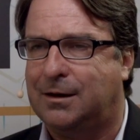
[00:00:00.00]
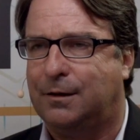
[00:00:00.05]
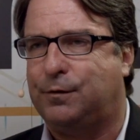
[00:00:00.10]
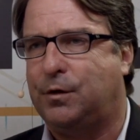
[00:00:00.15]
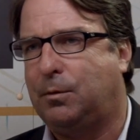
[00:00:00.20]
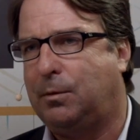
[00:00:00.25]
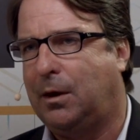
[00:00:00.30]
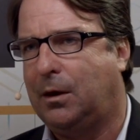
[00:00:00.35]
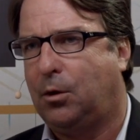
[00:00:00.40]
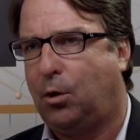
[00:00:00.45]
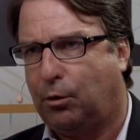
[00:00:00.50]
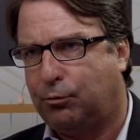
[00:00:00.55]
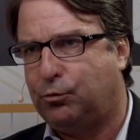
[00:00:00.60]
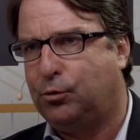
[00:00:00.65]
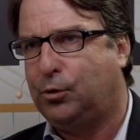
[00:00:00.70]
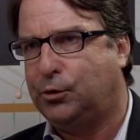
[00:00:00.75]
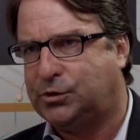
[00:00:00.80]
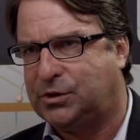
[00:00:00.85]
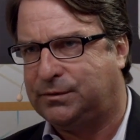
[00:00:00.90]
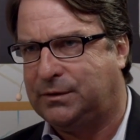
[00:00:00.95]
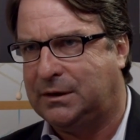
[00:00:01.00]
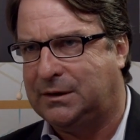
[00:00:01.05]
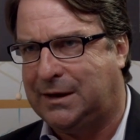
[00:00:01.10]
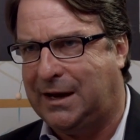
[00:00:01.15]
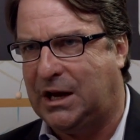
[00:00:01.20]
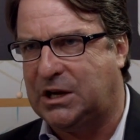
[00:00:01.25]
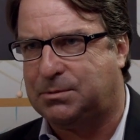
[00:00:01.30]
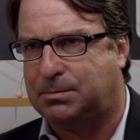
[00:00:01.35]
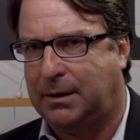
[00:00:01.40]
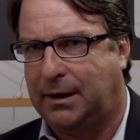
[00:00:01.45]
if you will, or rules of
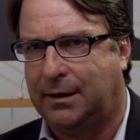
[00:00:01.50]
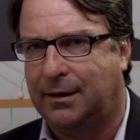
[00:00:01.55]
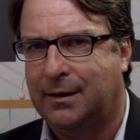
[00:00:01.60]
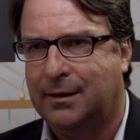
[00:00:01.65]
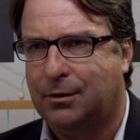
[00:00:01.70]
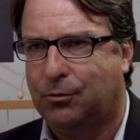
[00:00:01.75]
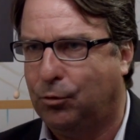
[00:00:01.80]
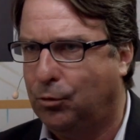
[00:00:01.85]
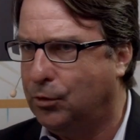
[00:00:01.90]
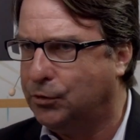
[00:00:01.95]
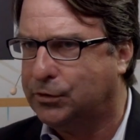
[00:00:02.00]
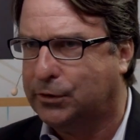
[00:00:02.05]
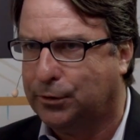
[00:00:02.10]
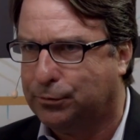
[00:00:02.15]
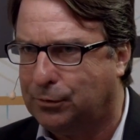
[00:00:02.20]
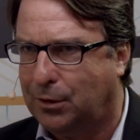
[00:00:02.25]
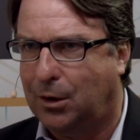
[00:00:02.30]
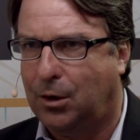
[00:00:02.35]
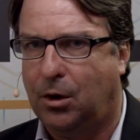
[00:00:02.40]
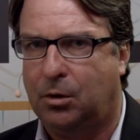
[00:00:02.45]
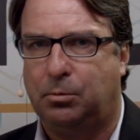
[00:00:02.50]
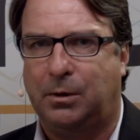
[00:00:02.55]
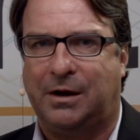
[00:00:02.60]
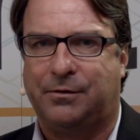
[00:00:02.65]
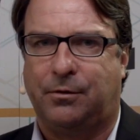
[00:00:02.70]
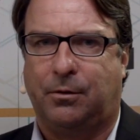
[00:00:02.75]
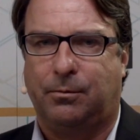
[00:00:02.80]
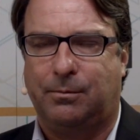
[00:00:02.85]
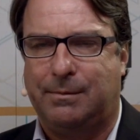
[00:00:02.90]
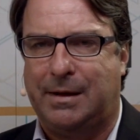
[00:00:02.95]
engagement, rules of the road,
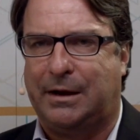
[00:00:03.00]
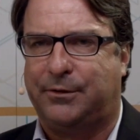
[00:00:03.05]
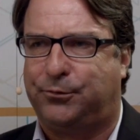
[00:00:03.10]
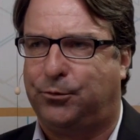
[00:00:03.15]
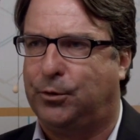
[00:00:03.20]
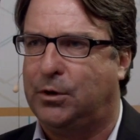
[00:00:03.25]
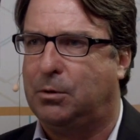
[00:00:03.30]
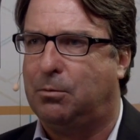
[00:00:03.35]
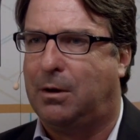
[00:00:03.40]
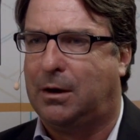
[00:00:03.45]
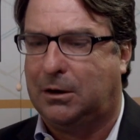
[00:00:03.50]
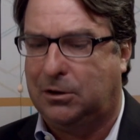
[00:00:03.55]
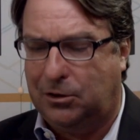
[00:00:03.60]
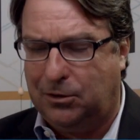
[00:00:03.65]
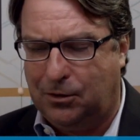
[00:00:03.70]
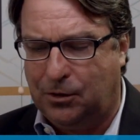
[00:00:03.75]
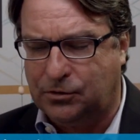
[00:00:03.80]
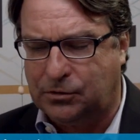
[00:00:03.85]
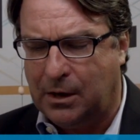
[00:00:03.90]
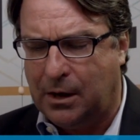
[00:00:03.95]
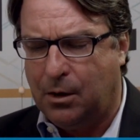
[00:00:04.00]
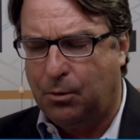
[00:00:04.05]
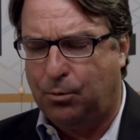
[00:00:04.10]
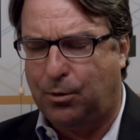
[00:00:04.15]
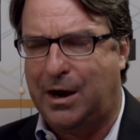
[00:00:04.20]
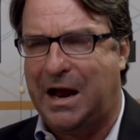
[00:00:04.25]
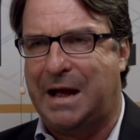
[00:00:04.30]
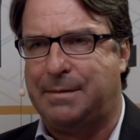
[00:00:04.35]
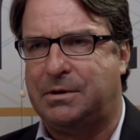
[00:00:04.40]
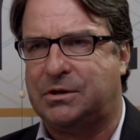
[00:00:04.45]
whatever metaphor you want to use, where
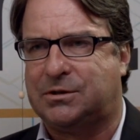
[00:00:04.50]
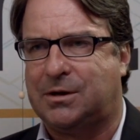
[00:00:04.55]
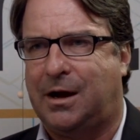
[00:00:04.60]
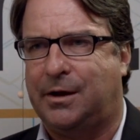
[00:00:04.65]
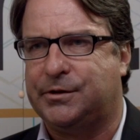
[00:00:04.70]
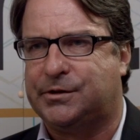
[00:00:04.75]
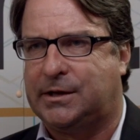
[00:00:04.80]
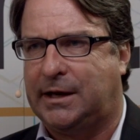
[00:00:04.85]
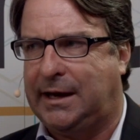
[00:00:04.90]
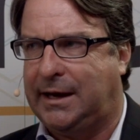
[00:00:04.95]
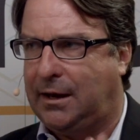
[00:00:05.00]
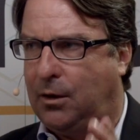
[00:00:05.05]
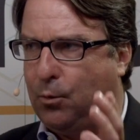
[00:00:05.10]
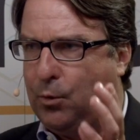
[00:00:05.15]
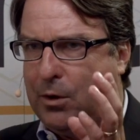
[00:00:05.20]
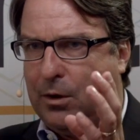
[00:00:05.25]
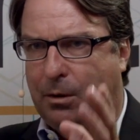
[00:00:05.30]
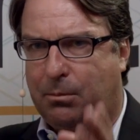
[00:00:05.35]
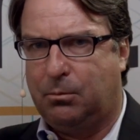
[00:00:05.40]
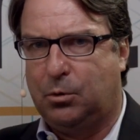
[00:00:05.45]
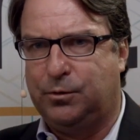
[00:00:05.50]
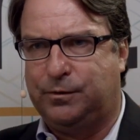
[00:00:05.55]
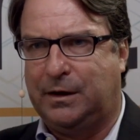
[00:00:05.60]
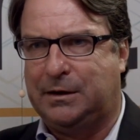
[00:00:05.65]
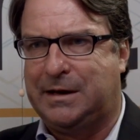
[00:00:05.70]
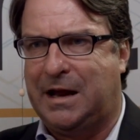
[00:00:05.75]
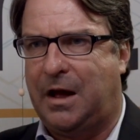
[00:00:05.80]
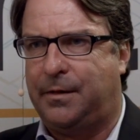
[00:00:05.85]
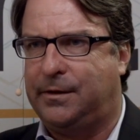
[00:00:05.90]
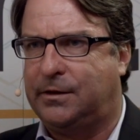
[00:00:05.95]
Amazon's saying, we're moving
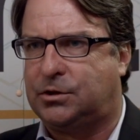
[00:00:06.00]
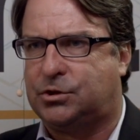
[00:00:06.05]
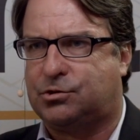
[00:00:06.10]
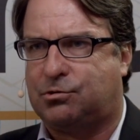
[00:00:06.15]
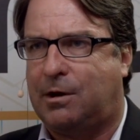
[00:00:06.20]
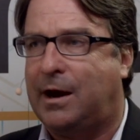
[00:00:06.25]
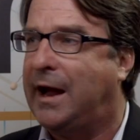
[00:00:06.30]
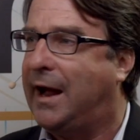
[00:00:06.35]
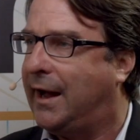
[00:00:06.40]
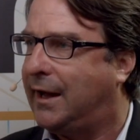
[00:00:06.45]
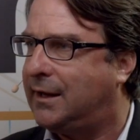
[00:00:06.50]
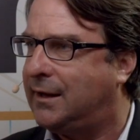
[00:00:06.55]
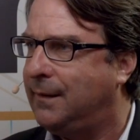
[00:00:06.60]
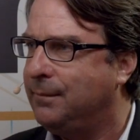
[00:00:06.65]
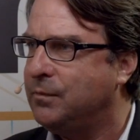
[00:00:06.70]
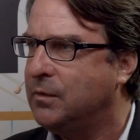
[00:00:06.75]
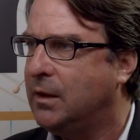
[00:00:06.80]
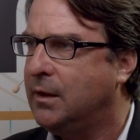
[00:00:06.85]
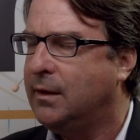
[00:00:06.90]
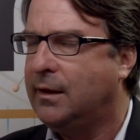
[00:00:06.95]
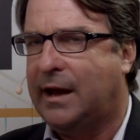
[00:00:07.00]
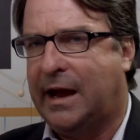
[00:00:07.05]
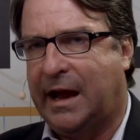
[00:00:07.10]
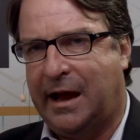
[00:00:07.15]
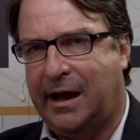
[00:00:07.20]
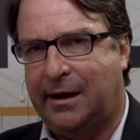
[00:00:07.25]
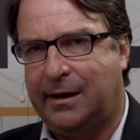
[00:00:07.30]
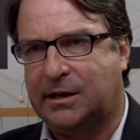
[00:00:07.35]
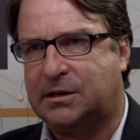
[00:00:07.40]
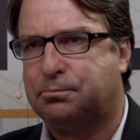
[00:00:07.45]
down this track,
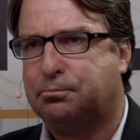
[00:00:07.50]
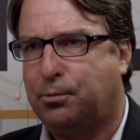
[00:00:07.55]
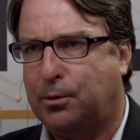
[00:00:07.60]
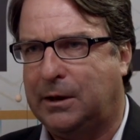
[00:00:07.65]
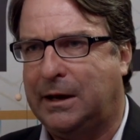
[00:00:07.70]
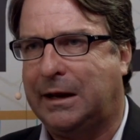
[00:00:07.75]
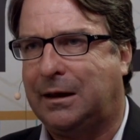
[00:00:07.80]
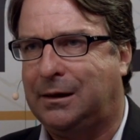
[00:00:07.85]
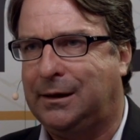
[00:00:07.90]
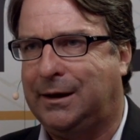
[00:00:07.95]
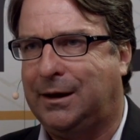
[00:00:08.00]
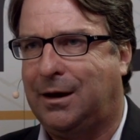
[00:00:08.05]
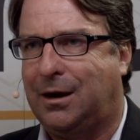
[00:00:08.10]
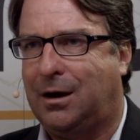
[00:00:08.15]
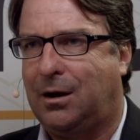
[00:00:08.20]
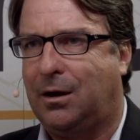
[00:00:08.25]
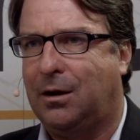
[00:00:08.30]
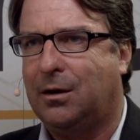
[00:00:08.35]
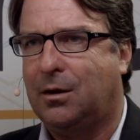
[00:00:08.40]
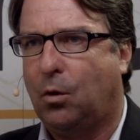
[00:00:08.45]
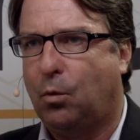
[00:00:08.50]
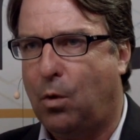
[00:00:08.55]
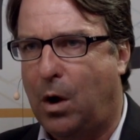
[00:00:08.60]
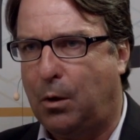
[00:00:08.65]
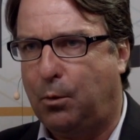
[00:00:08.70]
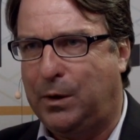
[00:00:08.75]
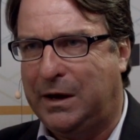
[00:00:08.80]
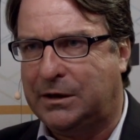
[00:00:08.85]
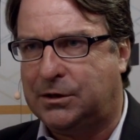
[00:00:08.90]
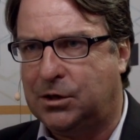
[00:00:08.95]
and it's pretty clear
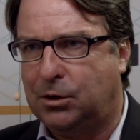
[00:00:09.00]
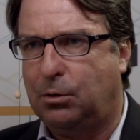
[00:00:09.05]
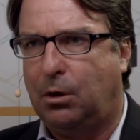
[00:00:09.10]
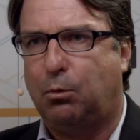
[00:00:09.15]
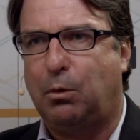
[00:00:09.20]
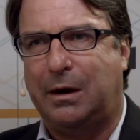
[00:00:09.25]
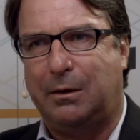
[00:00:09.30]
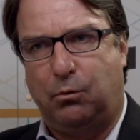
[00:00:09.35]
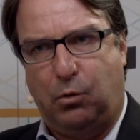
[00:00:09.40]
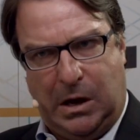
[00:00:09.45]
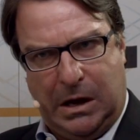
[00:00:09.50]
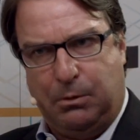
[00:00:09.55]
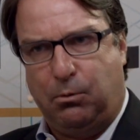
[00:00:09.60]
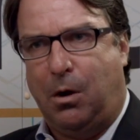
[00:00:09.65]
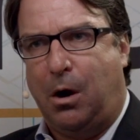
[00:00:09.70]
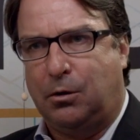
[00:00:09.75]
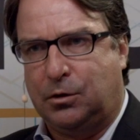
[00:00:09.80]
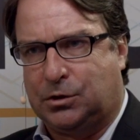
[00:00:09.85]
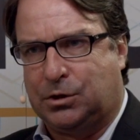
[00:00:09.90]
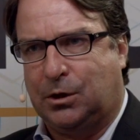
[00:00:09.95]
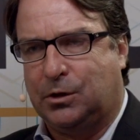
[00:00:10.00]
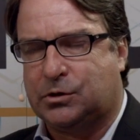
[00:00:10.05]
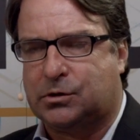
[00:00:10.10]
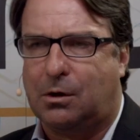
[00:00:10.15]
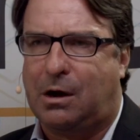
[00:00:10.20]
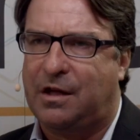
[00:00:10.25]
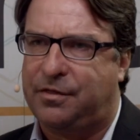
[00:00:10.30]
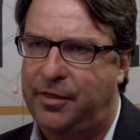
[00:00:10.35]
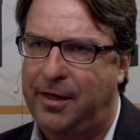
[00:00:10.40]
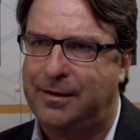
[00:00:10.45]
what we do and what we won't do. So
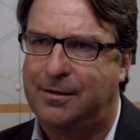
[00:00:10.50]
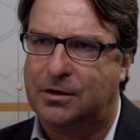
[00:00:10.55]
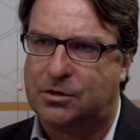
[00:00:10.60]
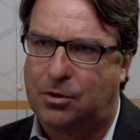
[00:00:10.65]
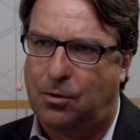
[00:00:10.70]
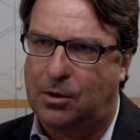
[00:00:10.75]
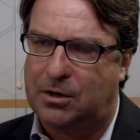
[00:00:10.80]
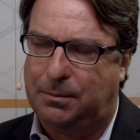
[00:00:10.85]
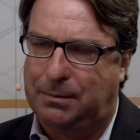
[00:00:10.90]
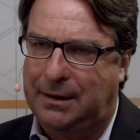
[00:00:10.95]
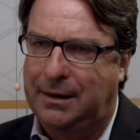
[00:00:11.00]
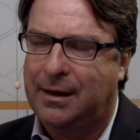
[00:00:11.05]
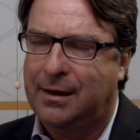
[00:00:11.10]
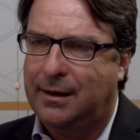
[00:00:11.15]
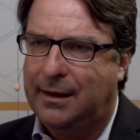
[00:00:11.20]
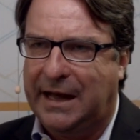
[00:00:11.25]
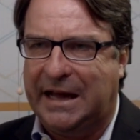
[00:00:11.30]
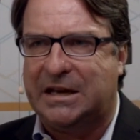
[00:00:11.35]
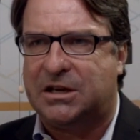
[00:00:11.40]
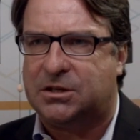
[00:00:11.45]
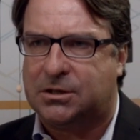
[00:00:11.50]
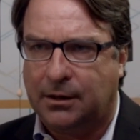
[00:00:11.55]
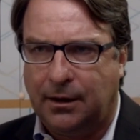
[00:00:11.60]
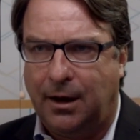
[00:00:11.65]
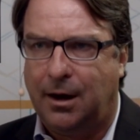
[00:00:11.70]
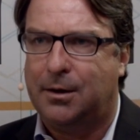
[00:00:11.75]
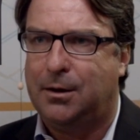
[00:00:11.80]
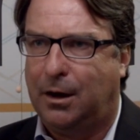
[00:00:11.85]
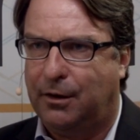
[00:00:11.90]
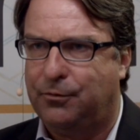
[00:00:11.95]
I think there's going to be a
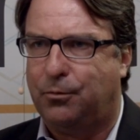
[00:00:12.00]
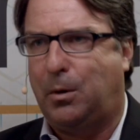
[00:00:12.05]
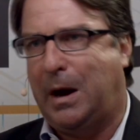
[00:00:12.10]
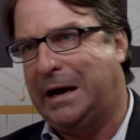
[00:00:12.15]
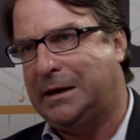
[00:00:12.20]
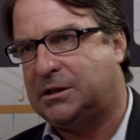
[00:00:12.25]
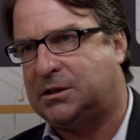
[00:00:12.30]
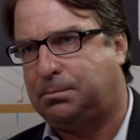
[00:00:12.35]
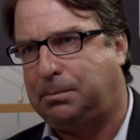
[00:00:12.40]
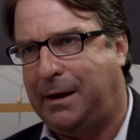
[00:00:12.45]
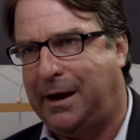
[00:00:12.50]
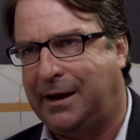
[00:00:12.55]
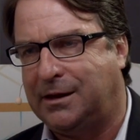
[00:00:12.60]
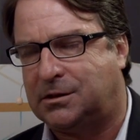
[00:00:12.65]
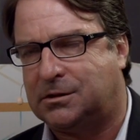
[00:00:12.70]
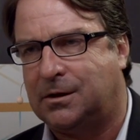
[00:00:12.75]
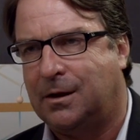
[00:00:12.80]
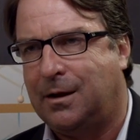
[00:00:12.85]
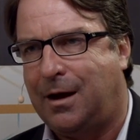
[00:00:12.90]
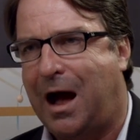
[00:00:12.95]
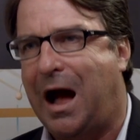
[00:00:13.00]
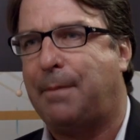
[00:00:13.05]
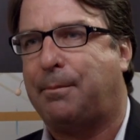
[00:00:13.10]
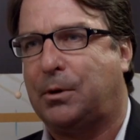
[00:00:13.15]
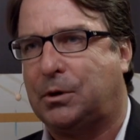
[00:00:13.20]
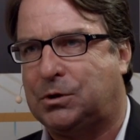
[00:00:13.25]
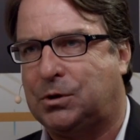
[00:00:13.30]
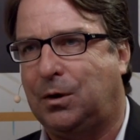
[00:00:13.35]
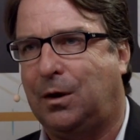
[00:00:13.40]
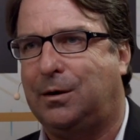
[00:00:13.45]
ton of white space
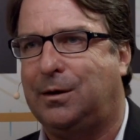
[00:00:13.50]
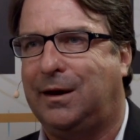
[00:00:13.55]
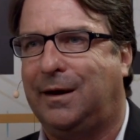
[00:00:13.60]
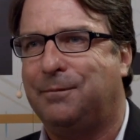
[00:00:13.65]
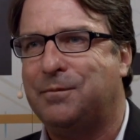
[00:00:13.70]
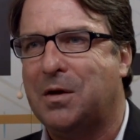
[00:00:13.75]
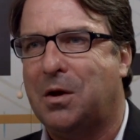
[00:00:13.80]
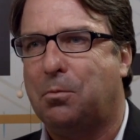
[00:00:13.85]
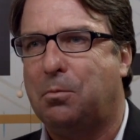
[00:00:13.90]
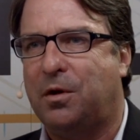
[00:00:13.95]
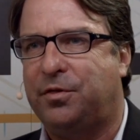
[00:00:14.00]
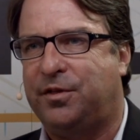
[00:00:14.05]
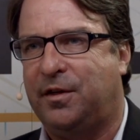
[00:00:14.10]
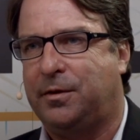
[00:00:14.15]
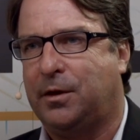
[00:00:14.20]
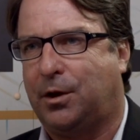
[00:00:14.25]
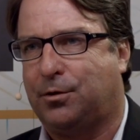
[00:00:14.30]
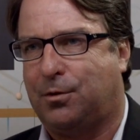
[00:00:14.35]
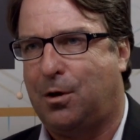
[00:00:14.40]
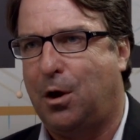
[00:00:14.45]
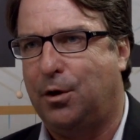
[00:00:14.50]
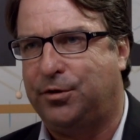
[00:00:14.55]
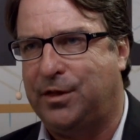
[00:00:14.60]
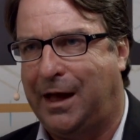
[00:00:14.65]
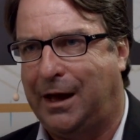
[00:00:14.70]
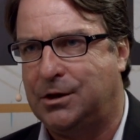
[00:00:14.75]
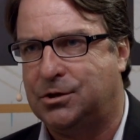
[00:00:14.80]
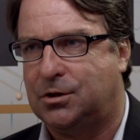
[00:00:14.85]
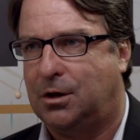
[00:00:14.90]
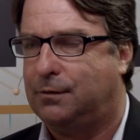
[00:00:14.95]
opportunity within the growth
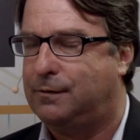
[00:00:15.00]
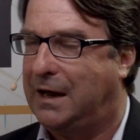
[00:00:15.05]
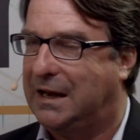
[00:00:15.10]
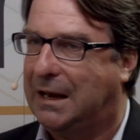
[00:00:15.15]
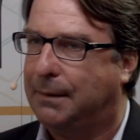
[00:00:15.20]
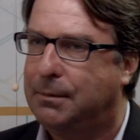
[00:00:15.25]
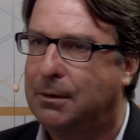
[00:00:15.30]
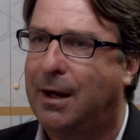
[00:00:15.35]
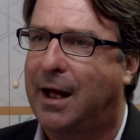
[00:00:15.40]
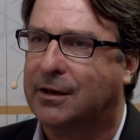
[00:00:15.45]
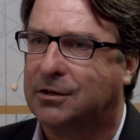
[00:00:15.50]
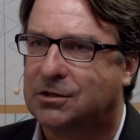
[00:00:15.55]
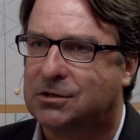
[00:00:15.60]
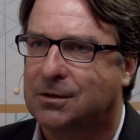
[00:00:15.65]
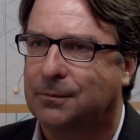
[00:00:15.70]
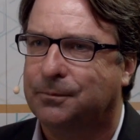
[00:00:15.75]
engine of AWS.